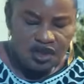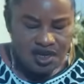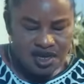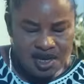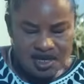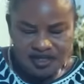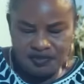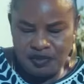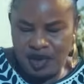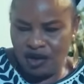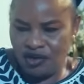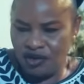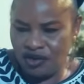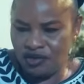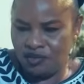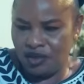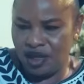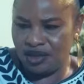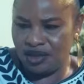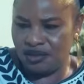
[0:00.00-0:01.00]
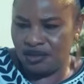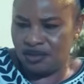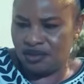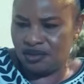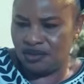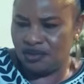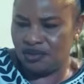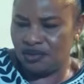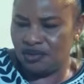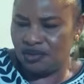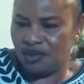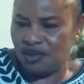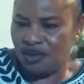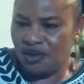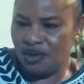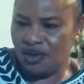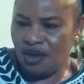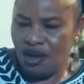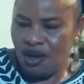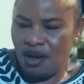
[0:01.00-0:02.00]
Yes, my husband.
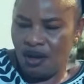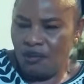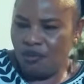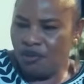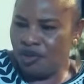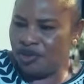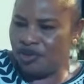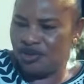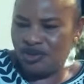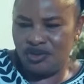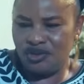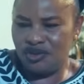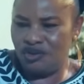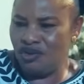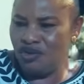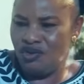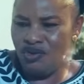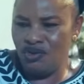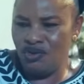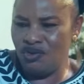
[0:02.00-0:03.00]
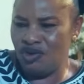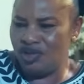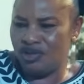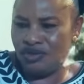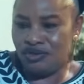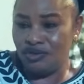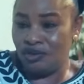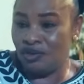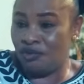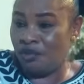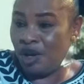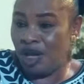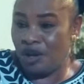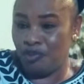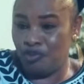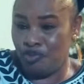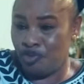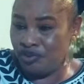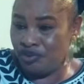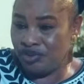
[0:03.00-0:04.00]
But you know it's not
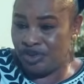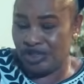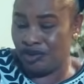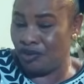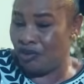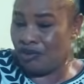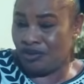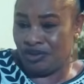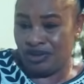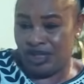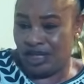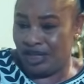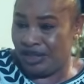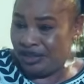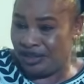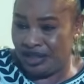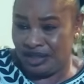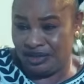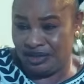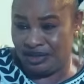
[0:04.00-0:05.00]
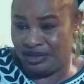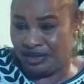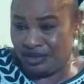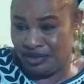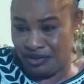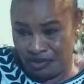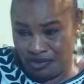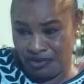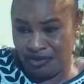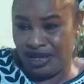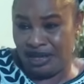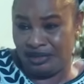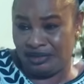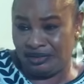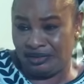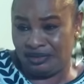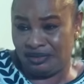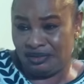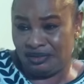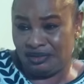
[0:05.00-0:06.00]
by beauty or intelligence. You know
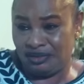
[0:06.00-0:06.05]
that.